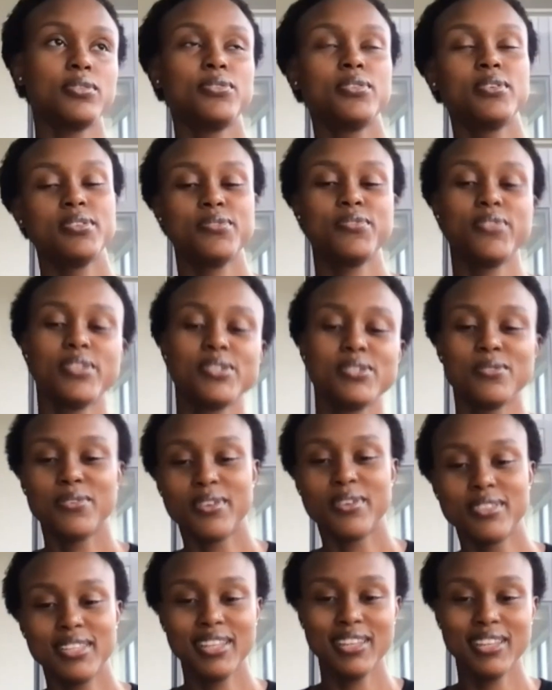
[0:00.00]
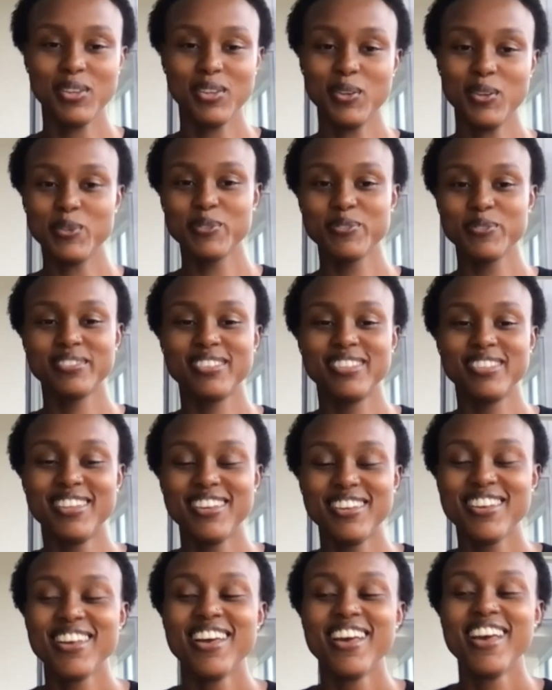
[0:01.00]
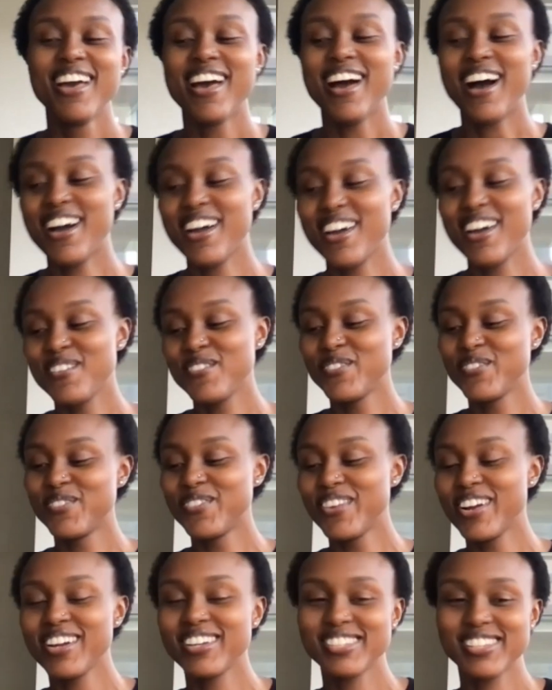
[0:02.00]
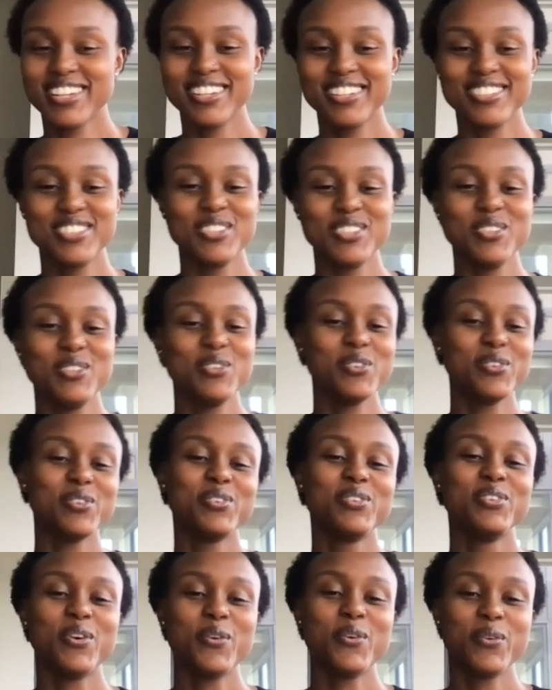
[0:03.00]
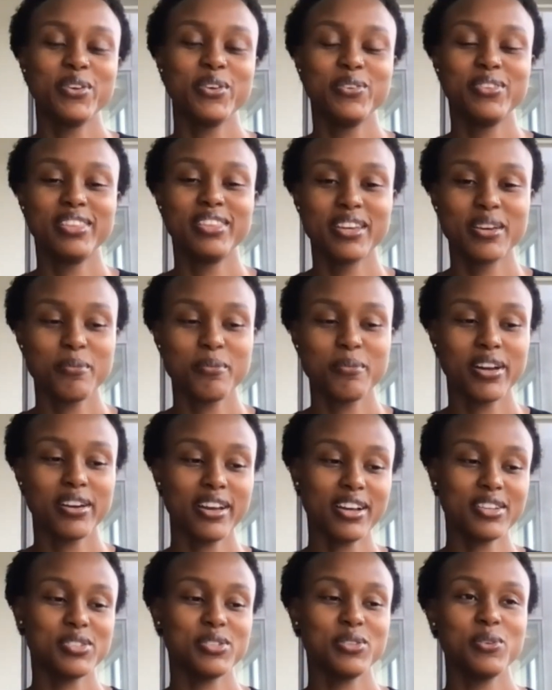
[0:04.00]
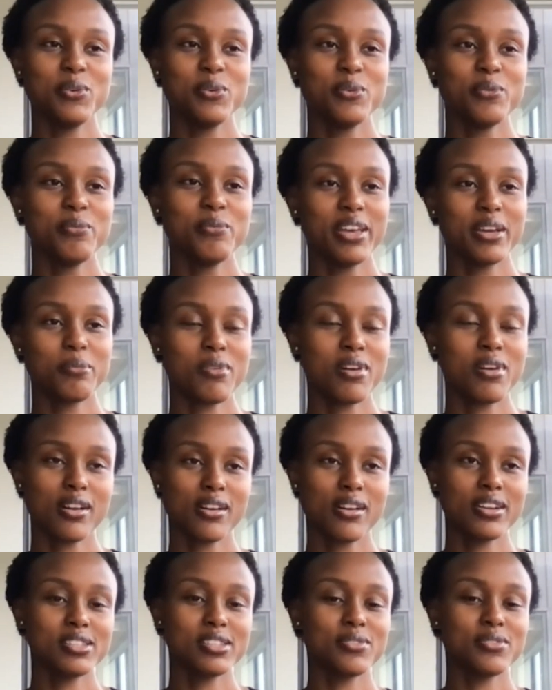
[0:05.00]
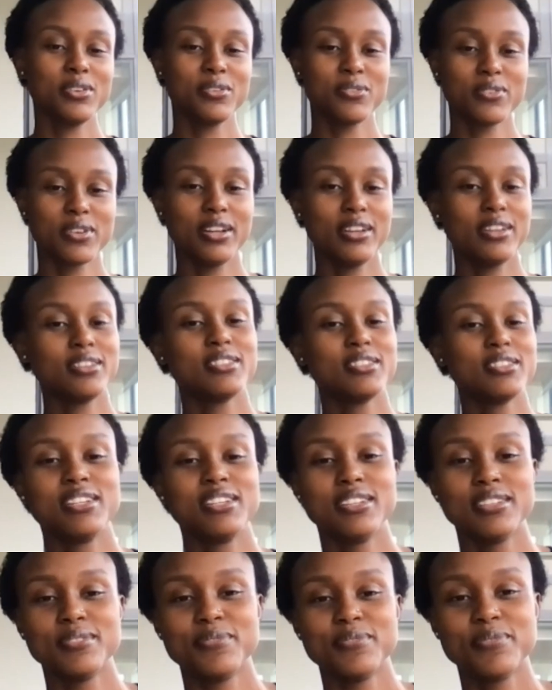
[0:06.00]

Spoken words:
well, first of all, thank you. I'm very excited to know what you think about it as you make progress. Feel free to